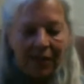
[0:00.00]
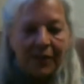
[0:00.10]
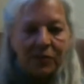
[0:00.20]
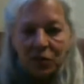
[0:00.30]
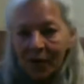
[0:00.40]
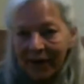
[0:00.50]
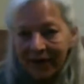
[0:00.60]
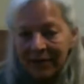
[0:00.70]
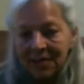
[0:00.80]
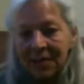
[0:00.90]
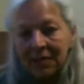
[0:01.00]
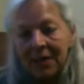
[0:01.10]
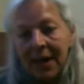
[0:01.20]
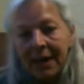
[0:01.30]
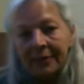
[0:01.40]
there's grains,
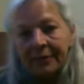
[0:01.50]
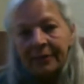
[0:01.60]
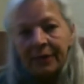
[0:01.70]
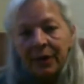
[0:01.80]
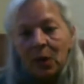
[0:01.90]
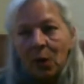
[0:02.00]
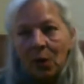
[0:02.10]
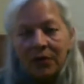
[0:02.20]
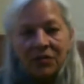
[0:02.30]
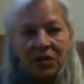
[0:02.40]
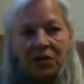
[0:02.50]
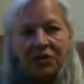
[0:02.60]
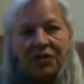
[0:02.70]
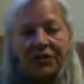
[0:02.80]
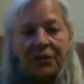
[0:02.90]
and all the
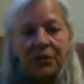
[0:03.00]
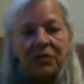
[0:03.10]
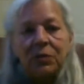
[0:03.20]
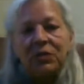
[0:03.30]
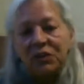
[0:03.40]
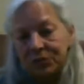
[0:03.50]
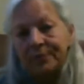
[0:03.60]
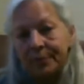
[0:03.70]
starchy foods, which